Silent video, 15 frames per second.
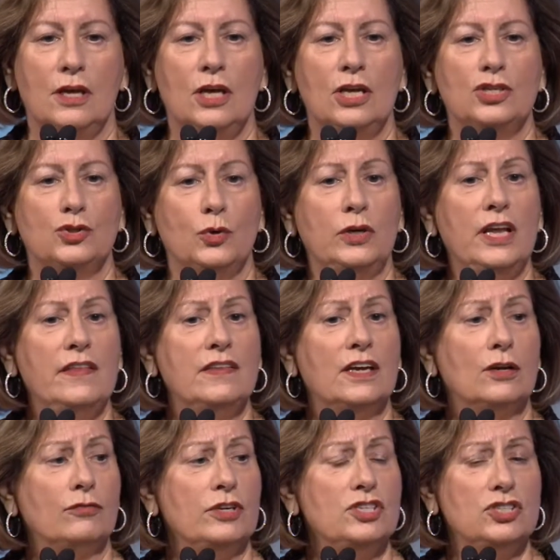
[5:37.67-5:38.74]
Joining the
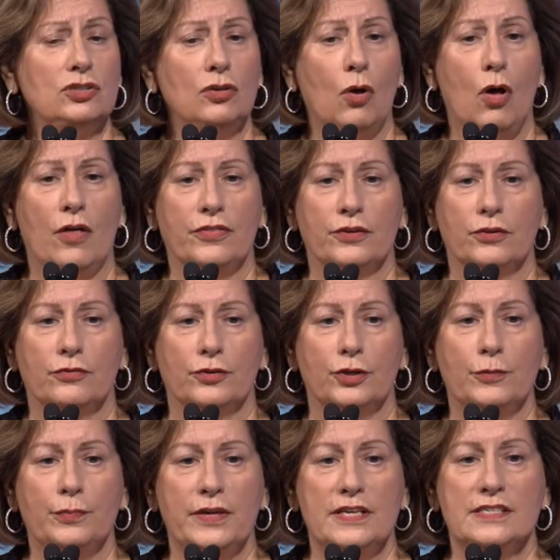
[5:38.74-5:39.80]
original author
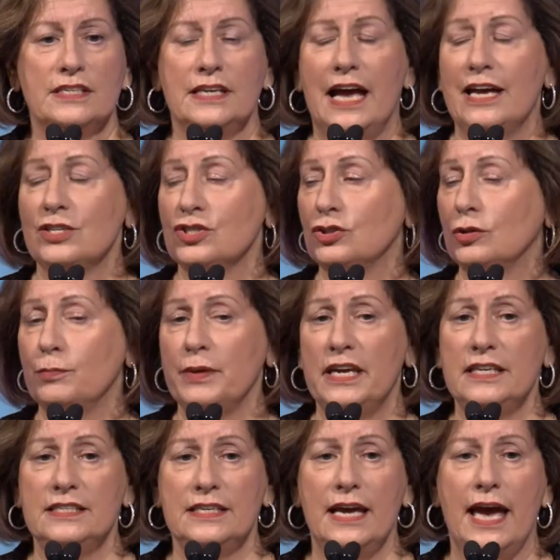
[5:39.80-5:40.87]
group is the National
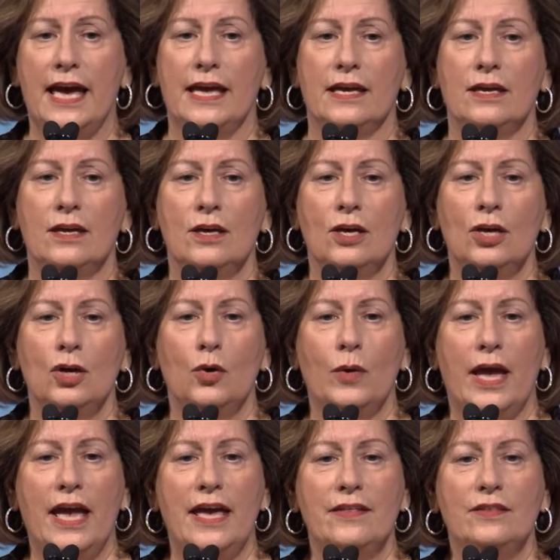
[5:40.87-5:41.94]
PTA, who
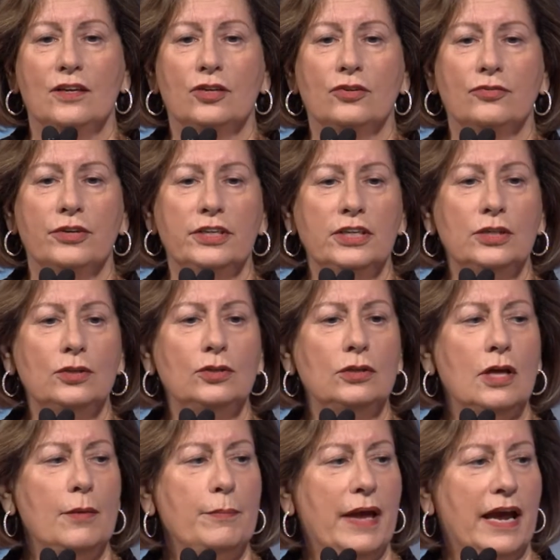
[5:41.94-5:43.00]
add the critical
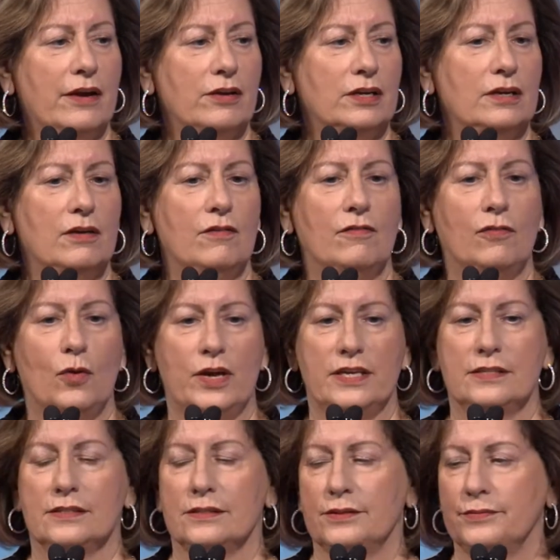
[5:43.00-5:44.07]
parent
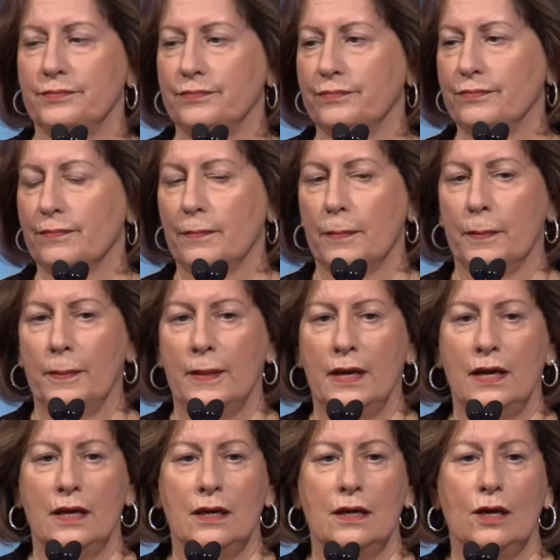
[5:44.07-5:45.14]
voice.
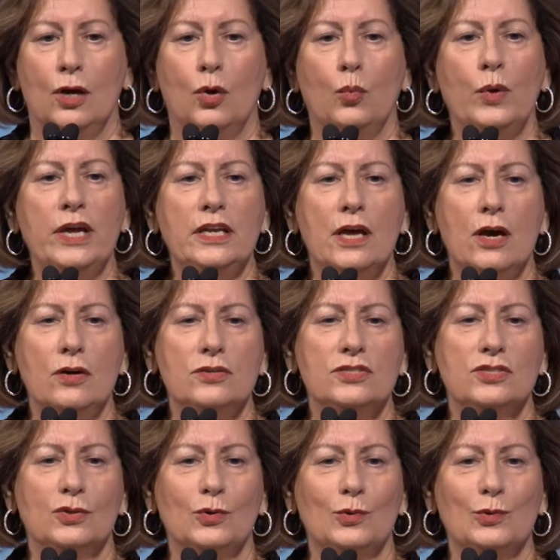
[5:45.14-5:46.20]
We know
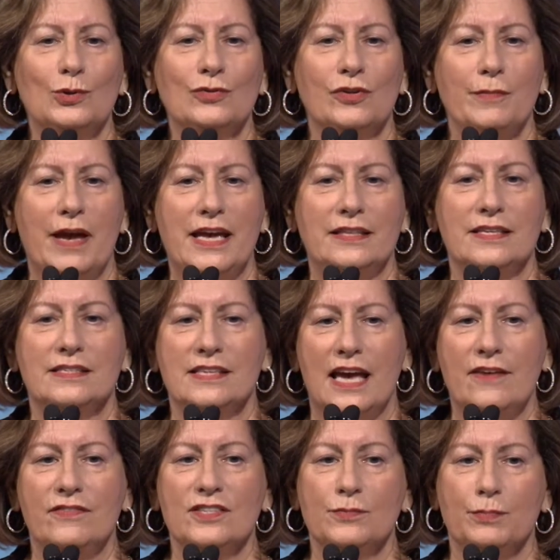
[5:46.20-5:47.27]
schools remain the
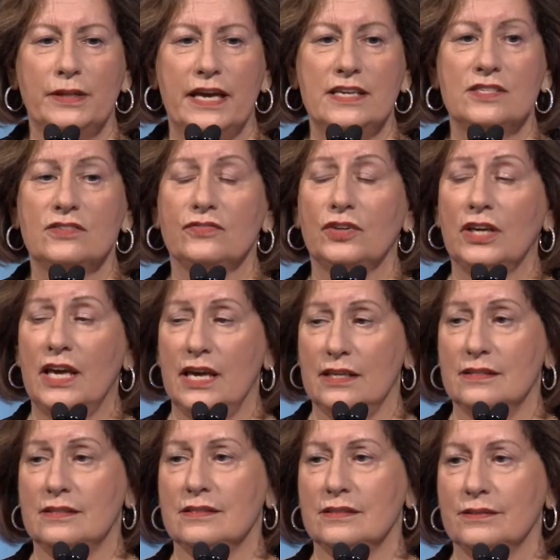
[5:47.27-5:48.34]
safest place for
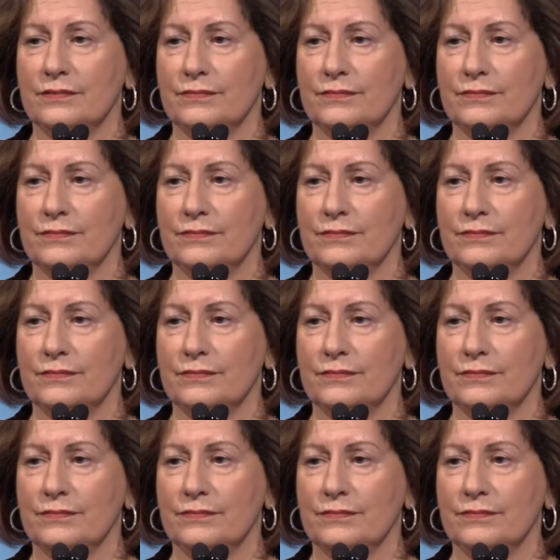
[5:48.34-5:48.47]
kids,